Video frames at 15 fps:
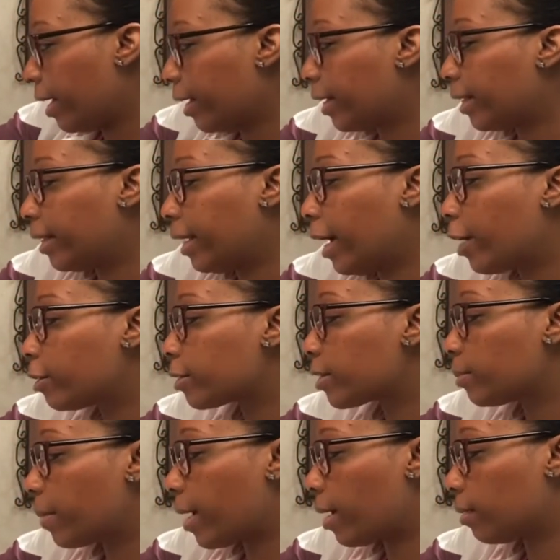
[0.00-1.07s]
Carol
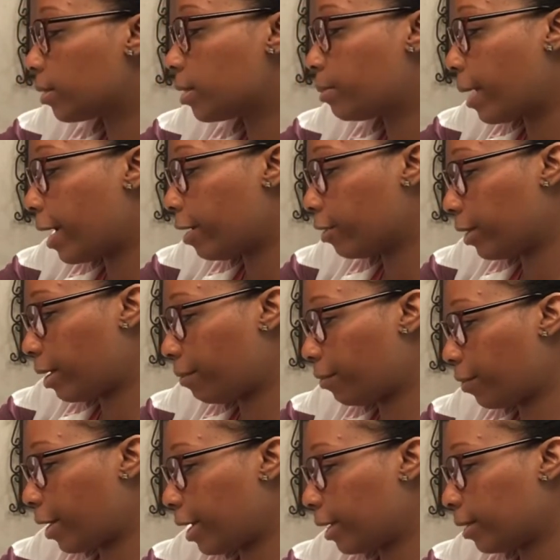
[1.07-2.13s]
smiled at
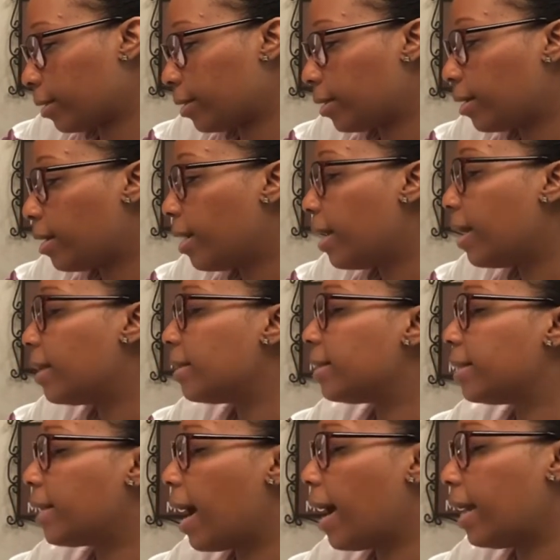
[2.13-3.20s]
Frank.
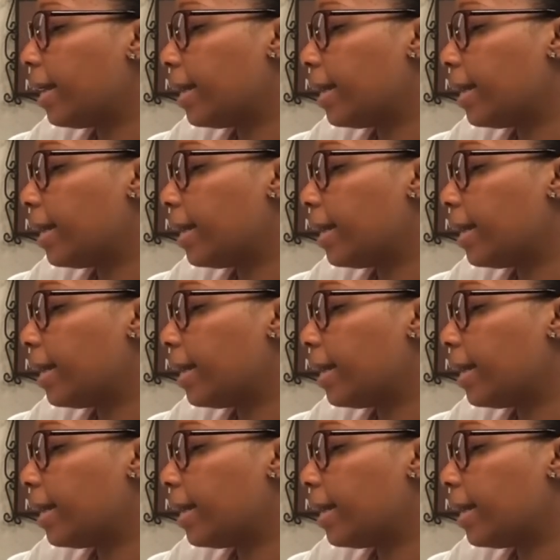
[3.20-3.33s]
Dottie and